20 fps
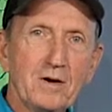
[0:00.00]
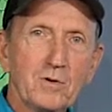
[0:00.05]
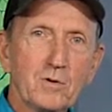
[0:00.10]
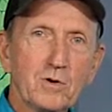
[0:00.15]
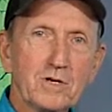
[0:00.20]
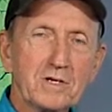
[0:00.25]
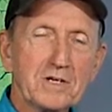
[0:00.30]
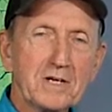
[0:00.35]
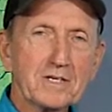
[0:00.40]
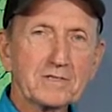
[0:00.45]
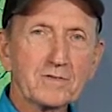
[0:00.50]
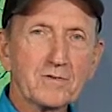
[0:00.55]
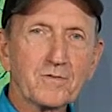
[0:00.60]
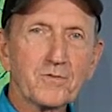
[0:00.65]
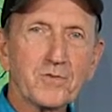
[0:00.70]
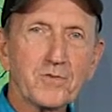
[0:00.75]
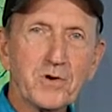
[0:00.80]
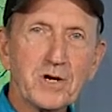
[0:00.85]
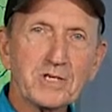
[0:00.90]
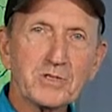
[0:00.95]
we're looking at some
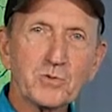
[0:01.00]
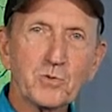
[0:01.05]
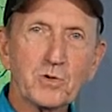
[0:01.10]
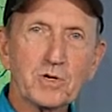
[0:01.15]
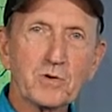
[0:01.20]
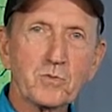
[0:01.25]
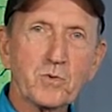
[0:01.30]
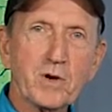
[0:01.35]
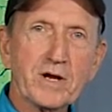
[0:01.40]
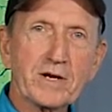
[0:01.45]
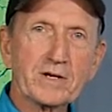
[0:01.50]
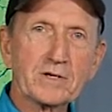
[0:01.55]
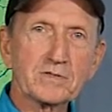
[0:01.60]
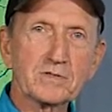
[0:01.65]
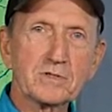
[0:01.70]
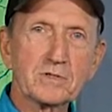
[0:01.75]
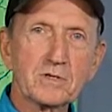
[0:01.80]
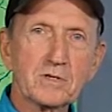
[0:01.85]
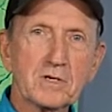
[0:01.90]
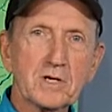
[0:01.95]
freshwater
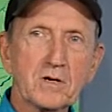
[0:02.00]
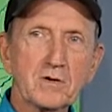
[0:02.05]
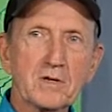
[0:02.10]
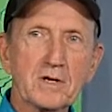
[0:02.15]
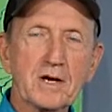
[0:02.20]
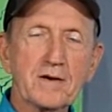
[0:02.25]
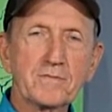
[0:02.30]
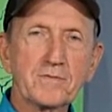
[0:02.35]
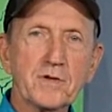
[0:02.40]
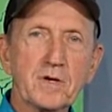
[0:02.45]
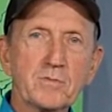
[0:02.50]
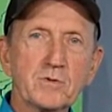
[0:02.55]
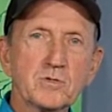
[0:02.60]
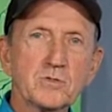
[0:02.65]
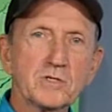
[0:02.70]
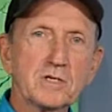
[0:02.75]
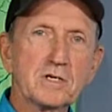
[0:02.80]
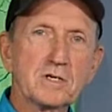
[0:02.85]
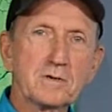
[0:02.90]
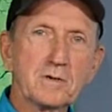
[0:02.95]
records, and you go to
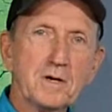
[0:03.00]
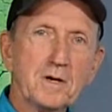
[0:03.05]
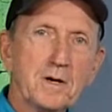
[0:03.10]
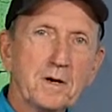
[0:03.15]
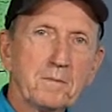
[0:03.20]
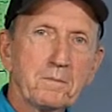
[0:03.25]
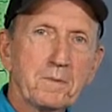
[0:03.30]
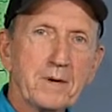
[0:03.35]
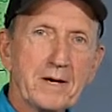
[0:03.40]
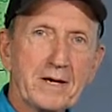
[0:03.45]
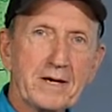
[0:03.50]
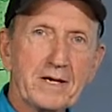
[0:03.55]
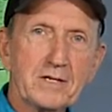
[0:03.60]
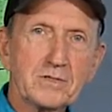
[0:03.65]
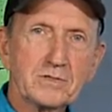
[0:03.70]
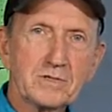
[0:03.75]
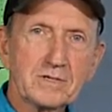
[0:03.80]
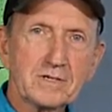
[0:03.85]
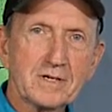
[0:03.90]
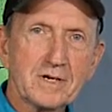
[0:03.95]
FWC
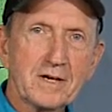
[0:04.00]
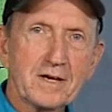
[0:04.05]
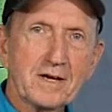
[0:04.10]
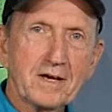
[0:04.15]
page, and,